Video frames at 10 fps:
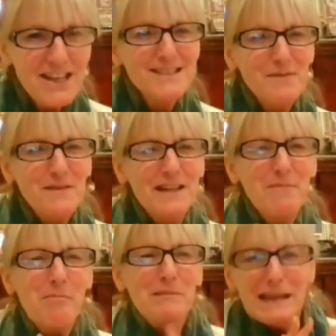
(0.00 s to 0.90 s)
and then
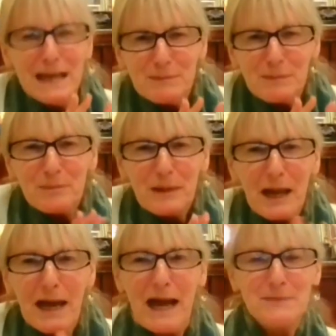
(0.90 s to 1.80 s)
something a little bit
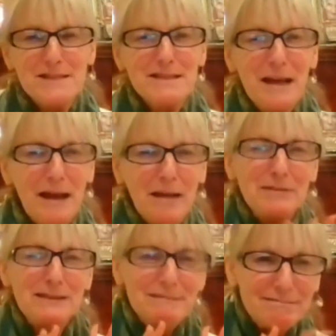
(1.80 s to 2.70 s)
bad happens to
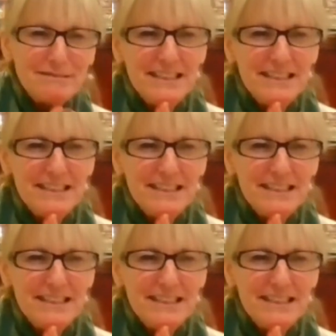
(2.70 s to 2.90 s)
them, and